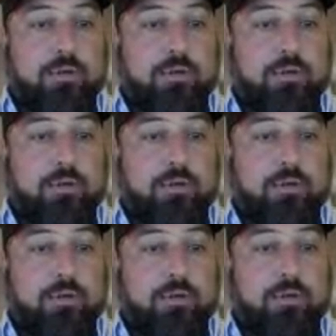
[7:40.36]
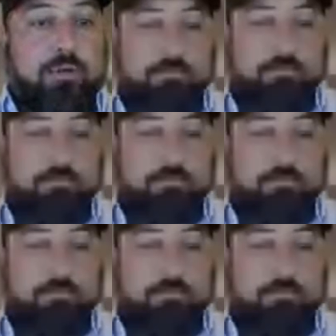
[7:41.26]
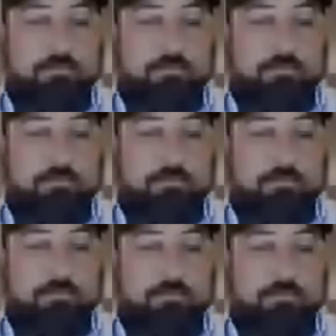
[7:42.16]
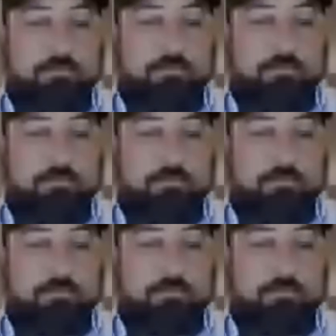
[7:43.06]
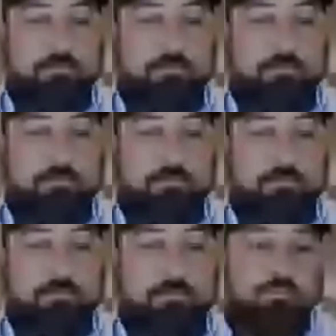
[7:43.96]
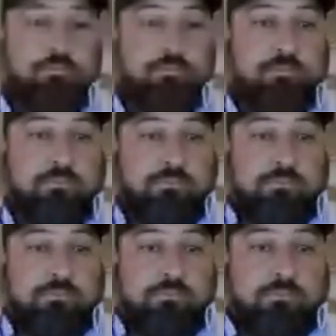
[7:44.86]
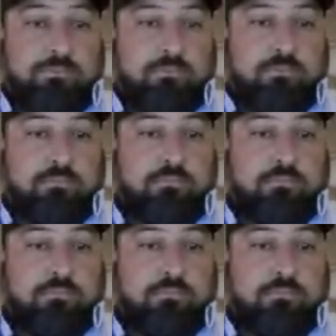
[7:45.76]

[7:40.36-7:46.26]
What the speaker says: No words are spoken by the person on screen.